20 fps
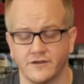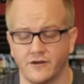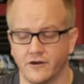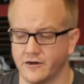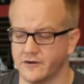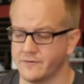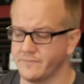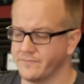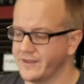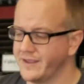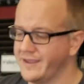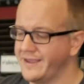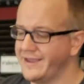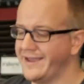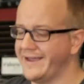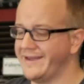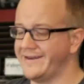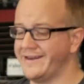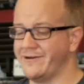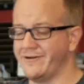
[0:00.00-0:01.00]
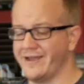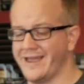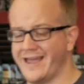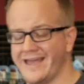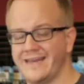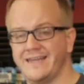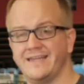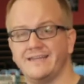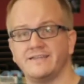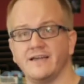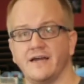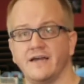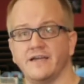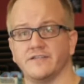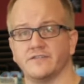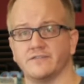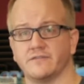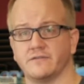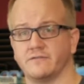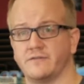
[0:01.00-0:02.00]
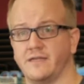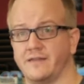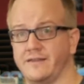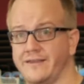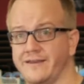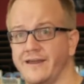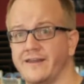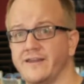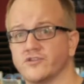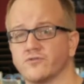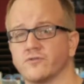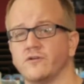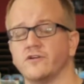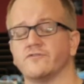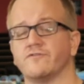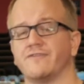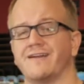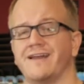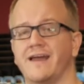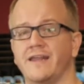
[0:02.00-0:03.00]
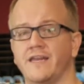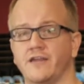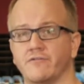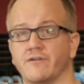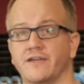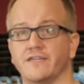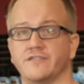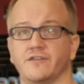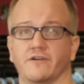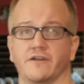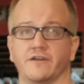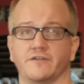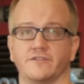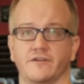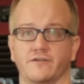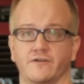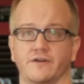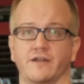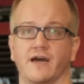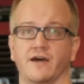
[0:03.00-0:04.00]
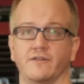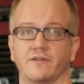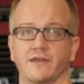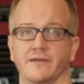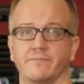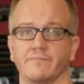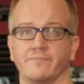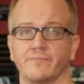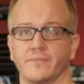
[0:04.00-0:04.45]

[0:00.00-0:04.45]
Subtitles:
the card. And now any dice that Leonidas rolls for any reason are considered godly.